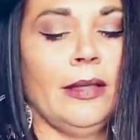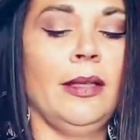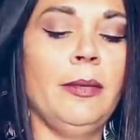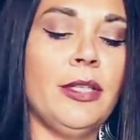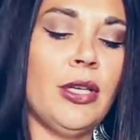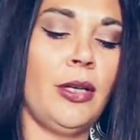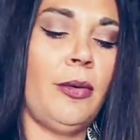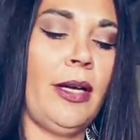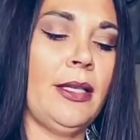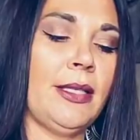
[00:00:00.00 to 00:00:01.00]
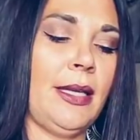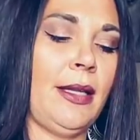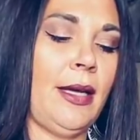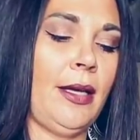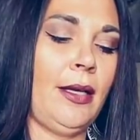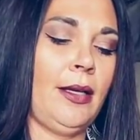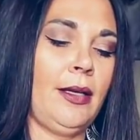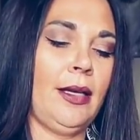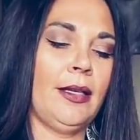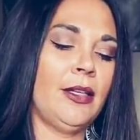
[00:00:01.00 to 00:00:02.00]
let me show you why I say that.
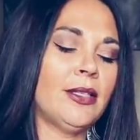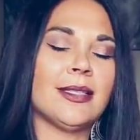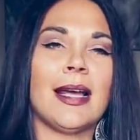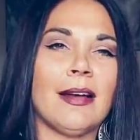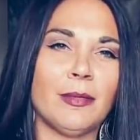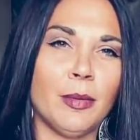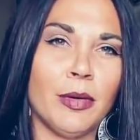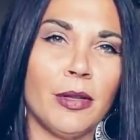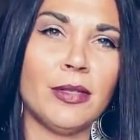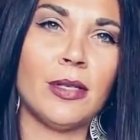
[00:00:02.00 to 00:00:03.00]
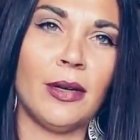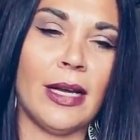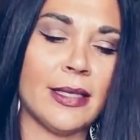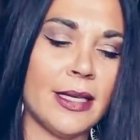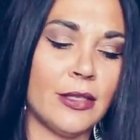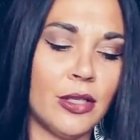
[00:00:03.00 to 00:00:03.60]
And it doesn't have to be one of those zodiac signs.